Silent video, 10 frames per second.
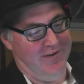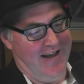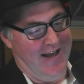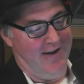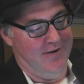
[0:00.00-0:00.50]
it
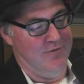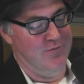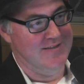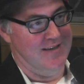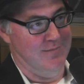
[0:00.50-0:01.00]
out and
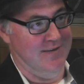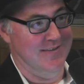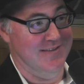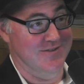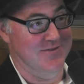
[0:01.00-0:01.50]
whisk him, and
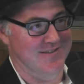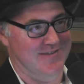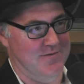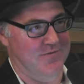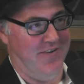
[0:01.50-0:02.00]
the
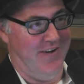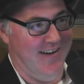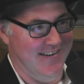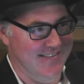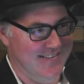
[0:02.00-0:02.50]
tortoise is fine.